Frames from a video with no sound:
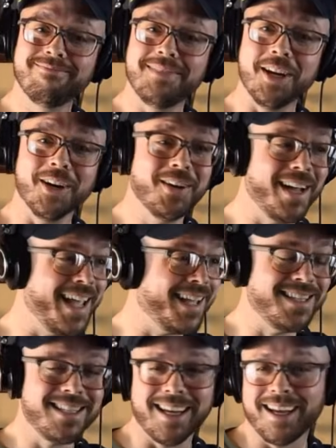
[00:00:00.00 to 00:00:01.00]
you know,
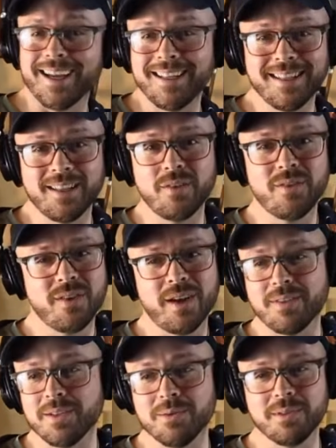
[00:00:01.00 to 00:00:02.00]
and you
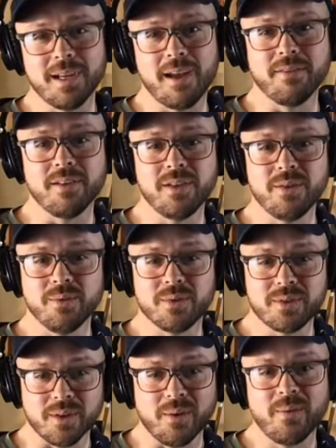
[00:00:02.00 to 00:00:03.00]
have to do what you have to do.
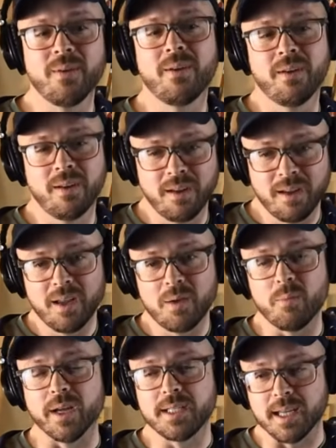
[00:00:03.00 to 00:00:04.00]
So,
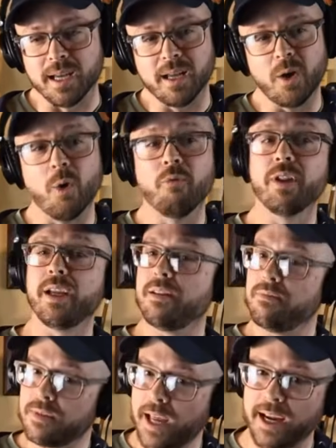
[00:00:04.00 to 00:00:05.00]
but
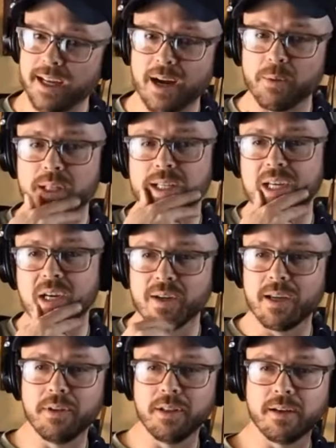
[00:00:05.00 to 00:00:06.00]
hopefully hanging out with us here will
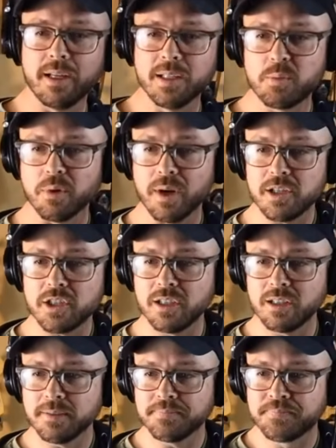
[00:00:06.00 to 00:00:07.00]
give you a little
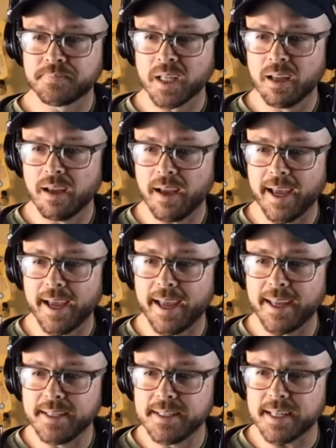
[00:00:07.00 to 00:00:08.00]
inspiration.
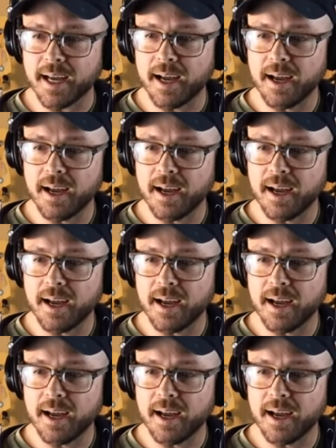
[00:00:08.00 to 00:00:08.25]
And,